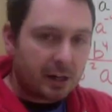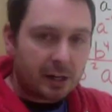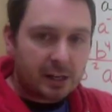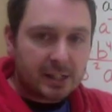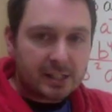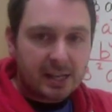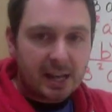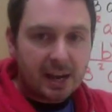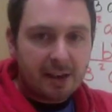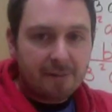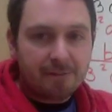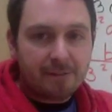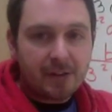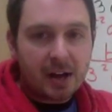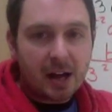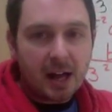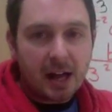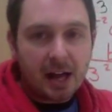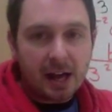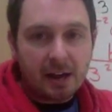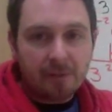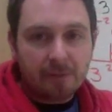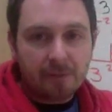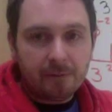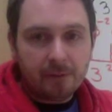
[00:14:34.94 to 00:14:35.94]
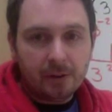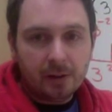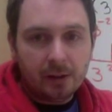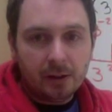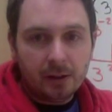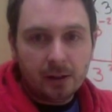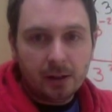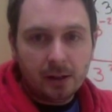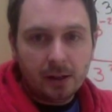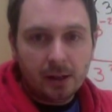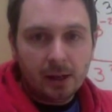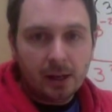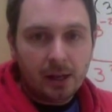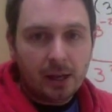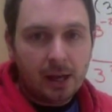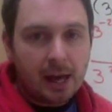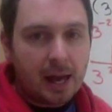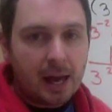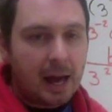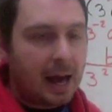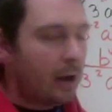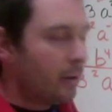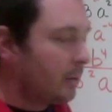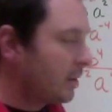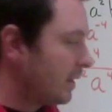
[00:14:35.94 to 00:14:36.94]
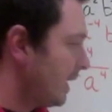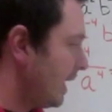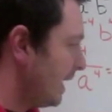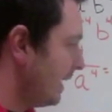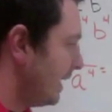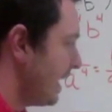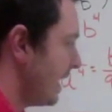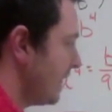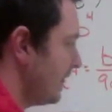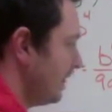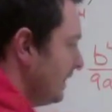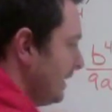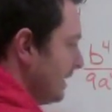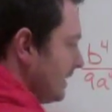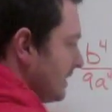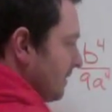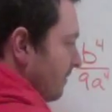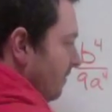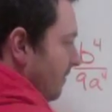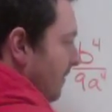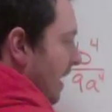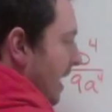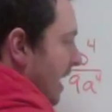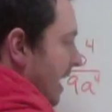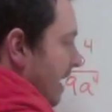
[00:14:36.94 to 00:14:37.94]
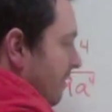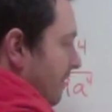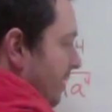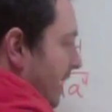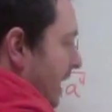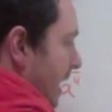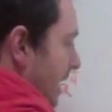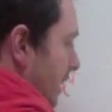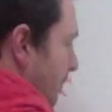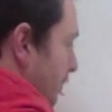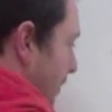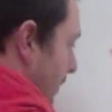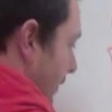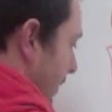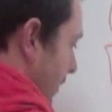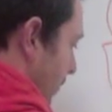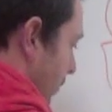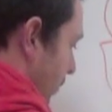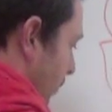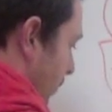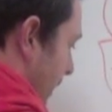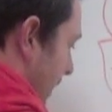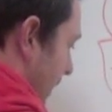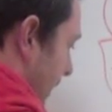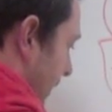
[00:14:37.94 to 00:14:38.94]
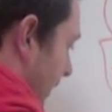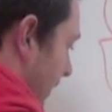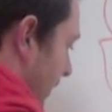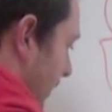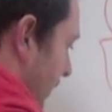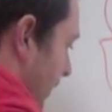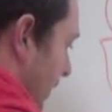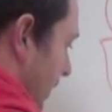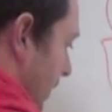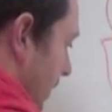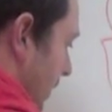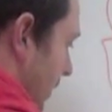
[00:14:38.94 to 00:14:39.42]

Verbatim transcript: is a 5. How can I get this 5 up? Well,